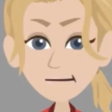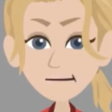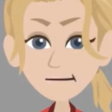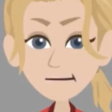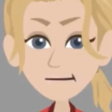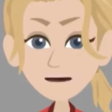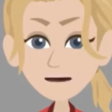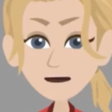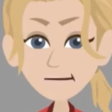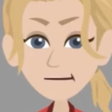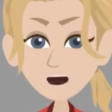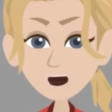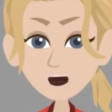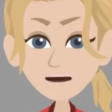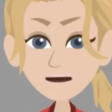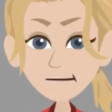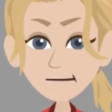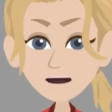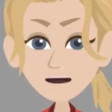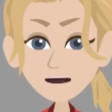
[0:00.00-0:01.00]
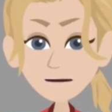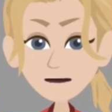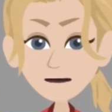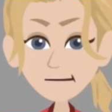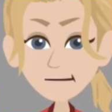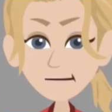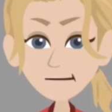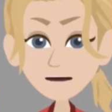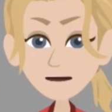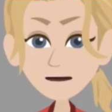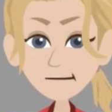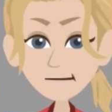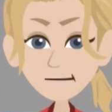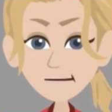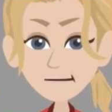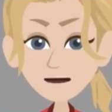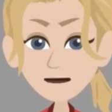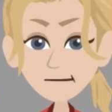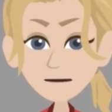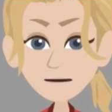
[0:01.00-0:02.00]
This allowed David time to
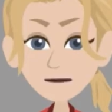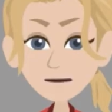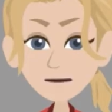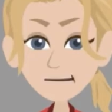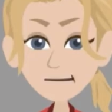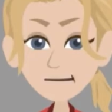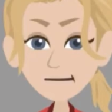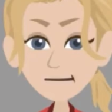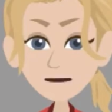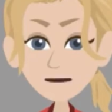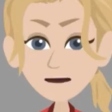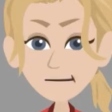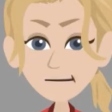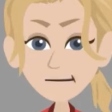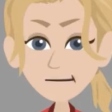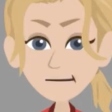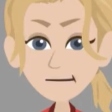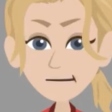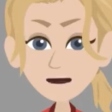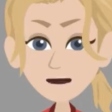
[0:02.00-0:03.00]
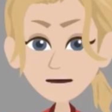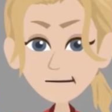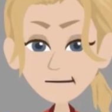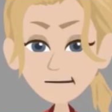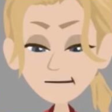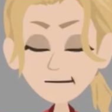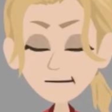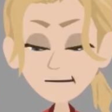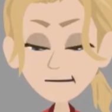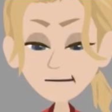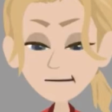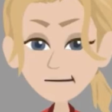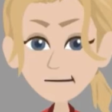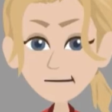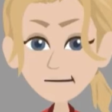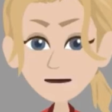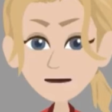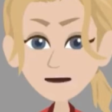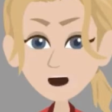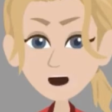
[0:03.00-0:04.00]
think about his next steps
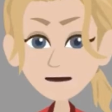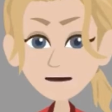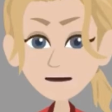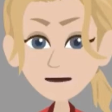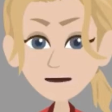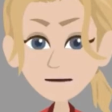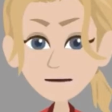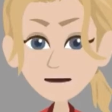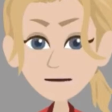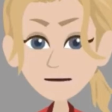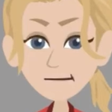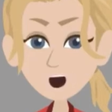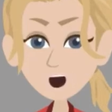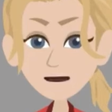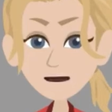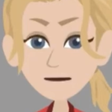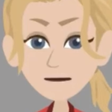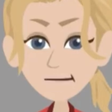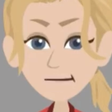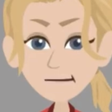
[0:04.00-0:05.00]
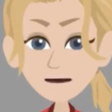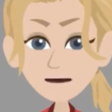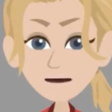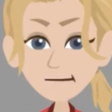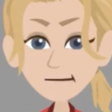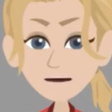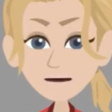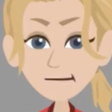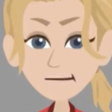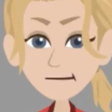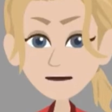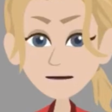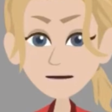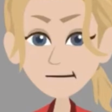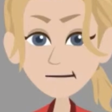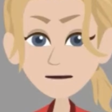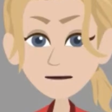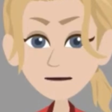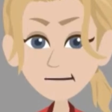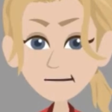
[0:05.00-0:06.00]
or think about how he might solve this
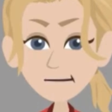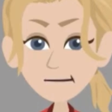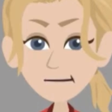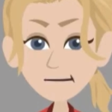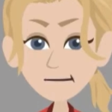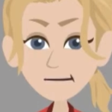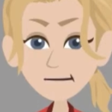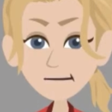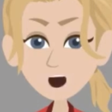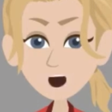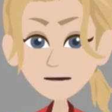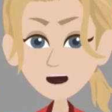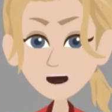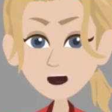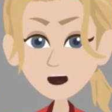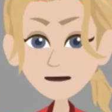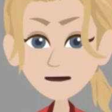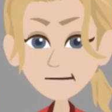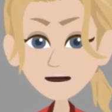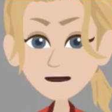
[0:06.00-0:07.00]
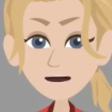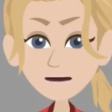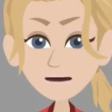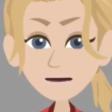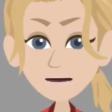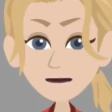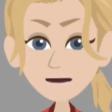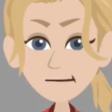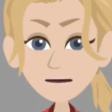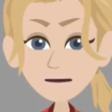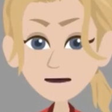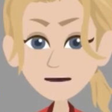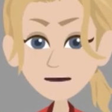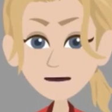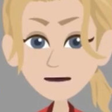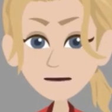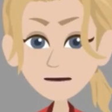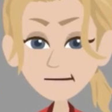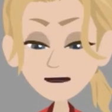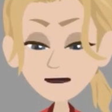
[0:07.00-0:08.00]
problem. He then began working
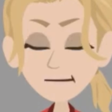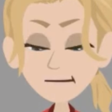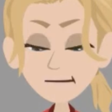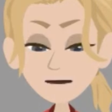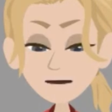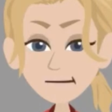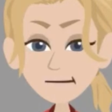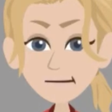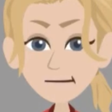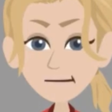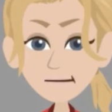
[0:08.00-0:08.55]
on his essay.